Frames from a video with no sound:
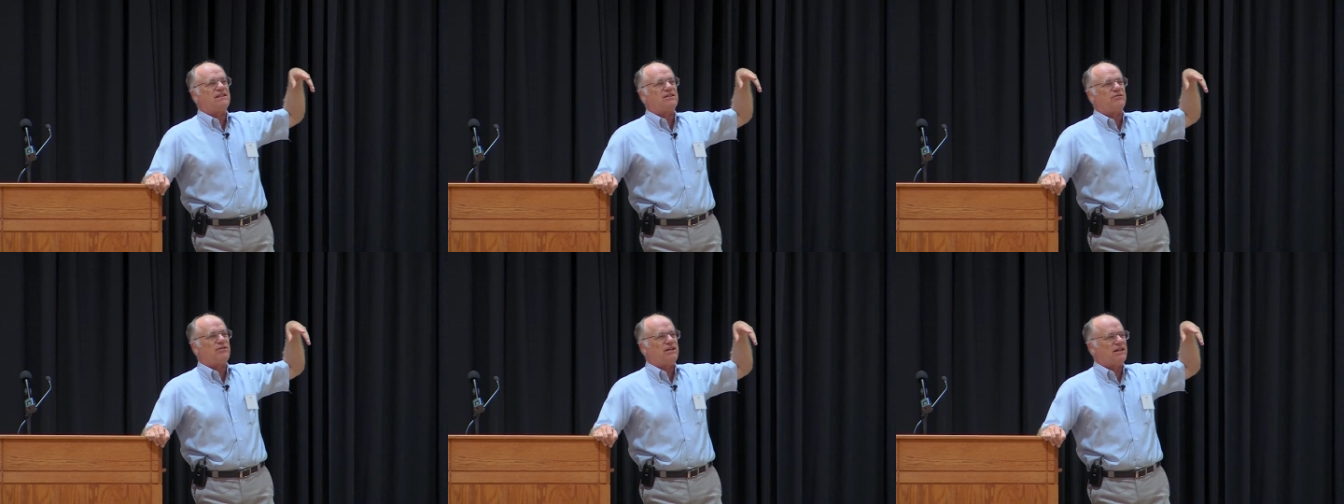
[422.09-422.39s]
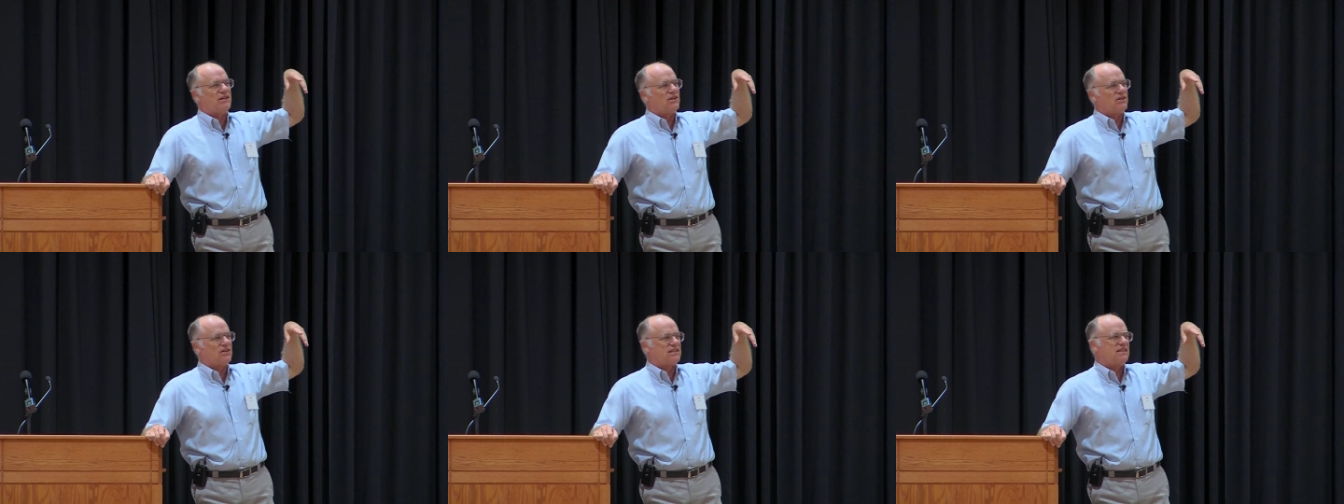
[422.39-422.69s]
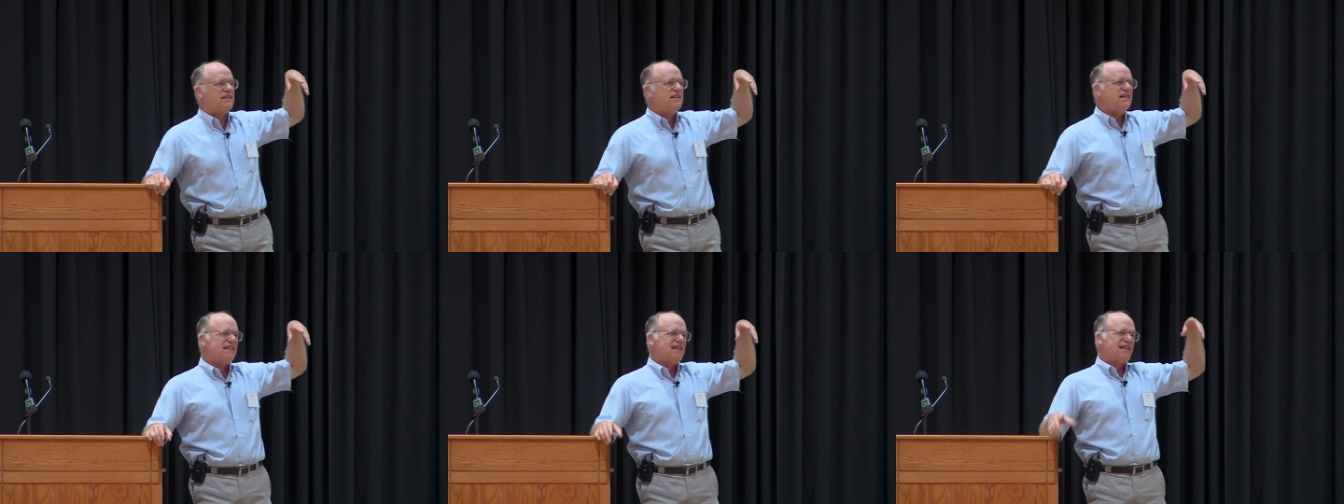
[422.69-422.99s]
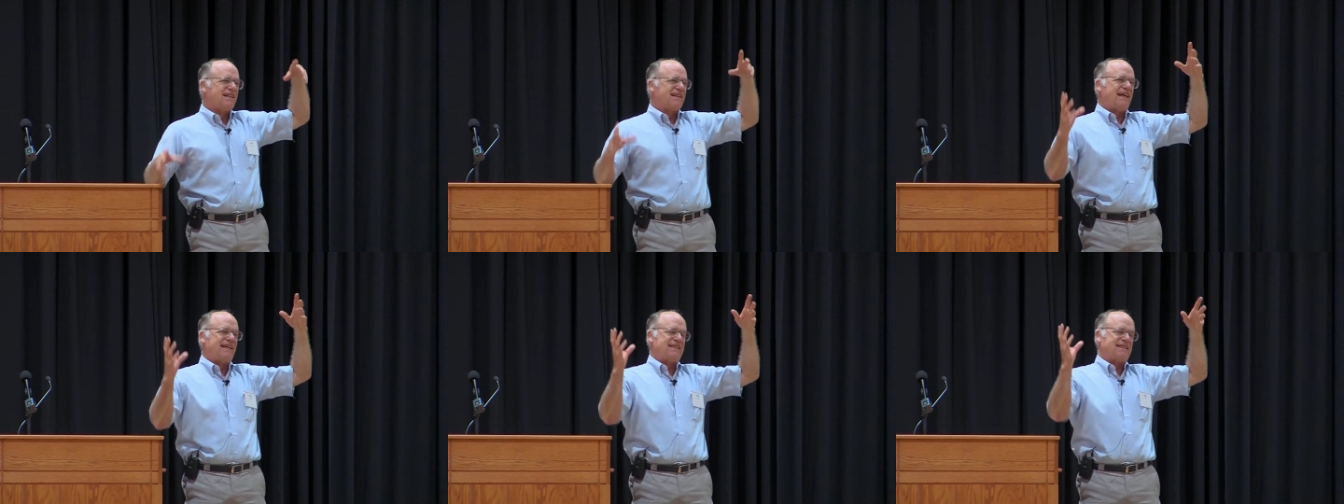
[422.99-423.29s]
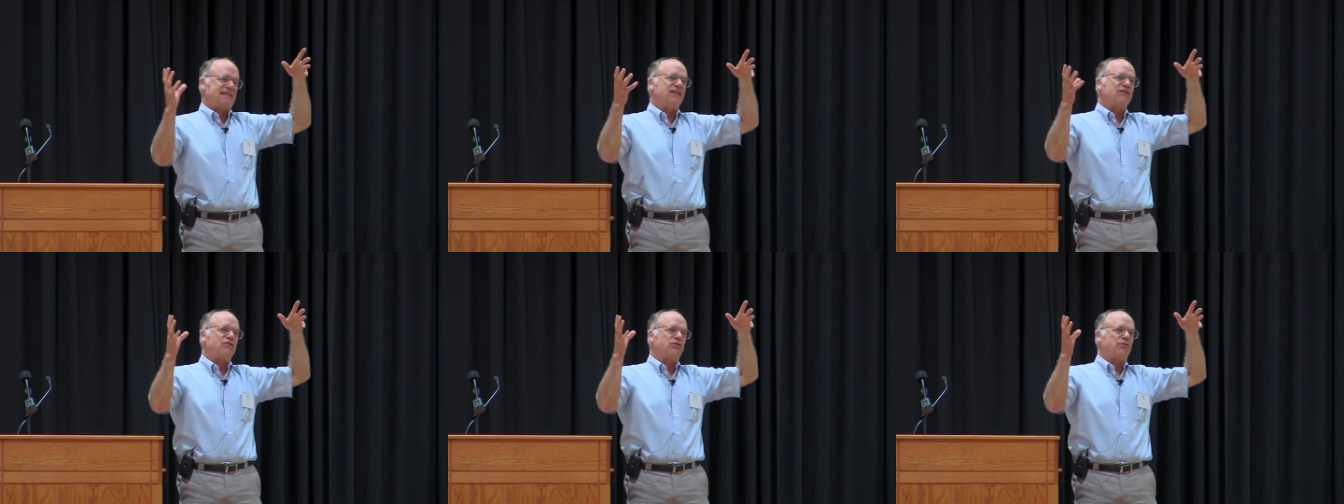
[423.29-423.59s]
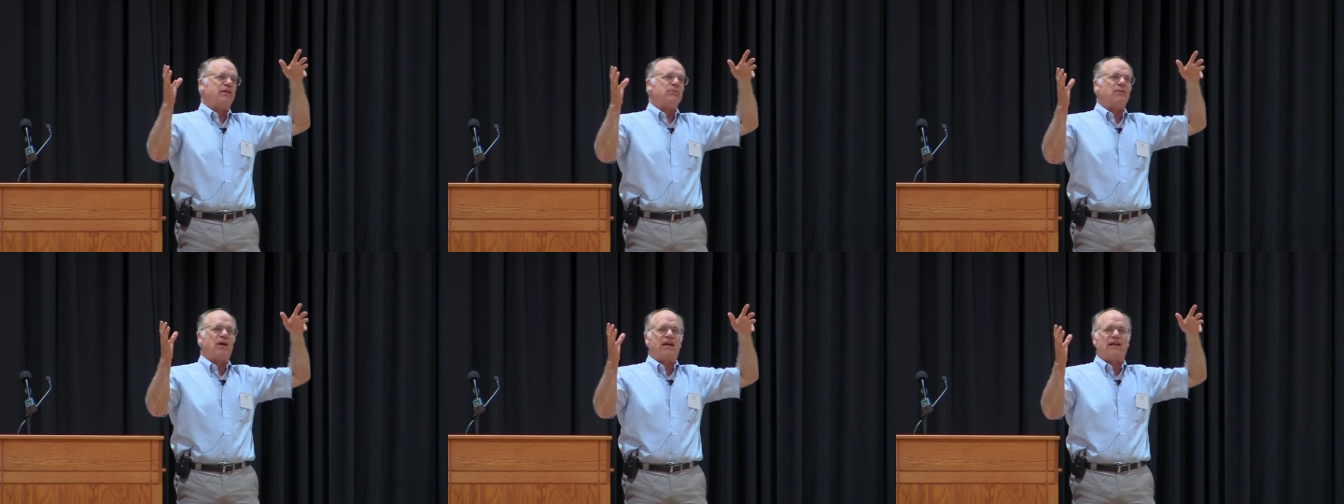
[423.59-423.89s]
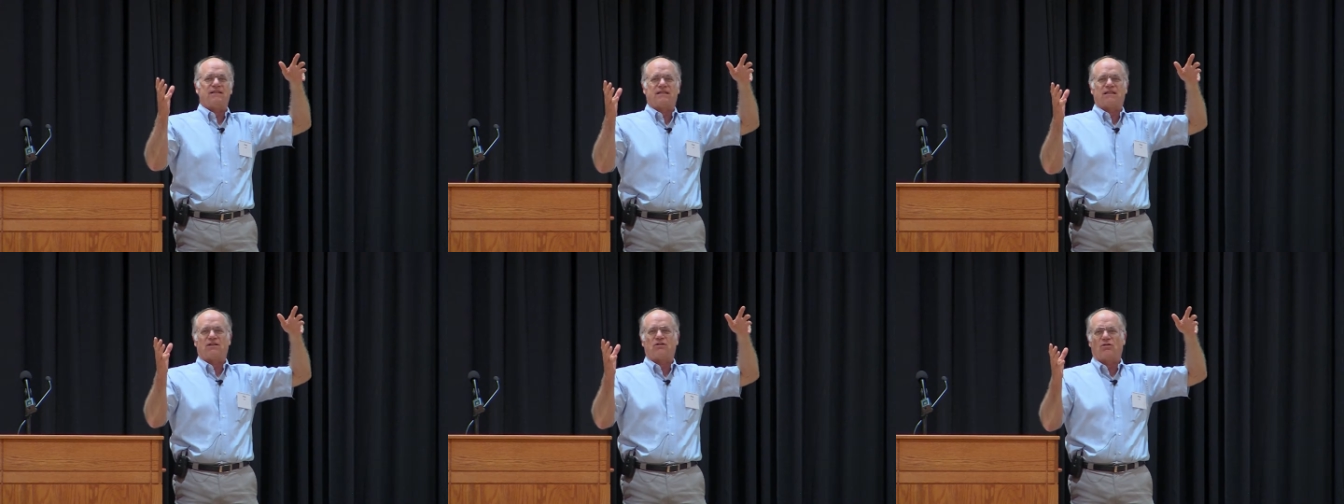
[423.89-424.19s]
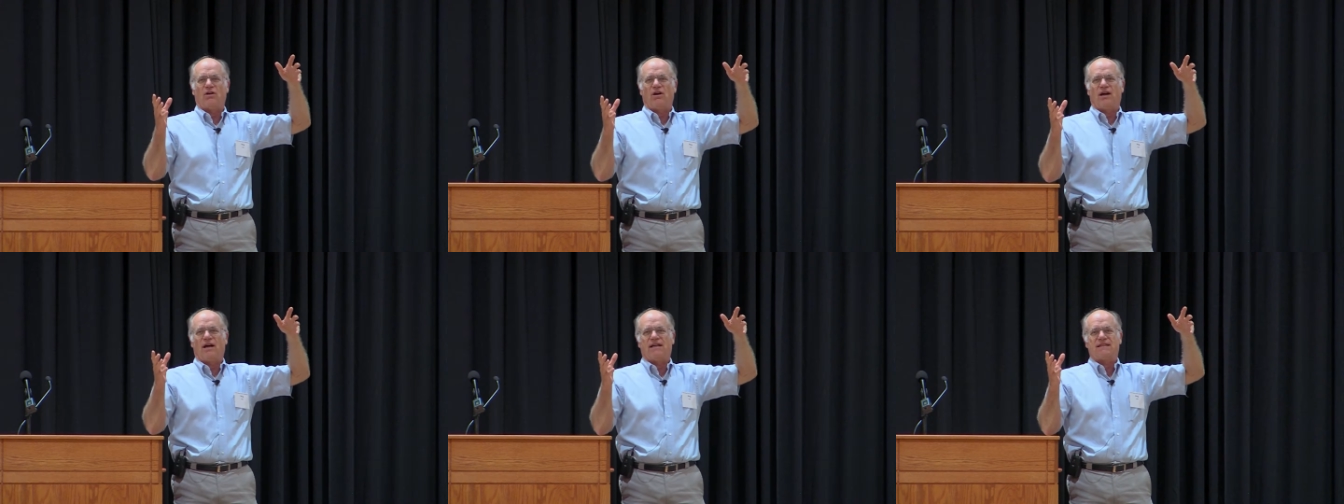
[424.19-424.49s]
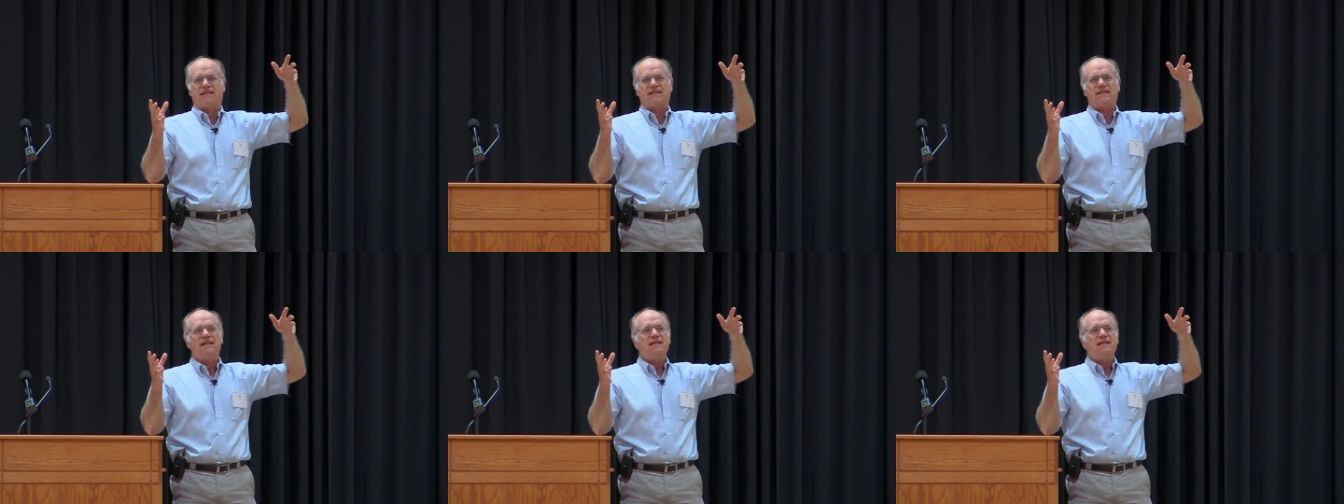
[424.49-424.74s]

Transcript: of years, less than 3 miles across,